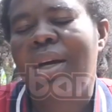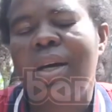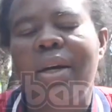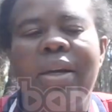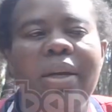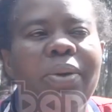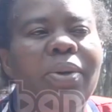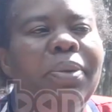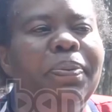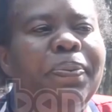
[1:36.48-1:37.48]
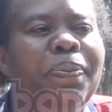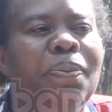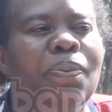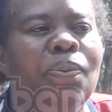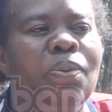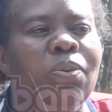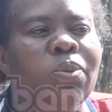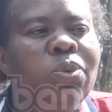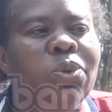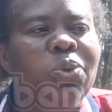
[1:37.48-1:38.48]
direct source of income.
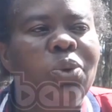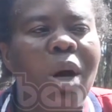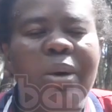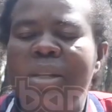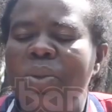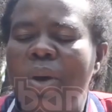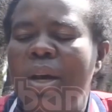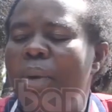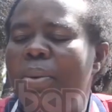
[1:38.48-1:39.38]
We pray that efforts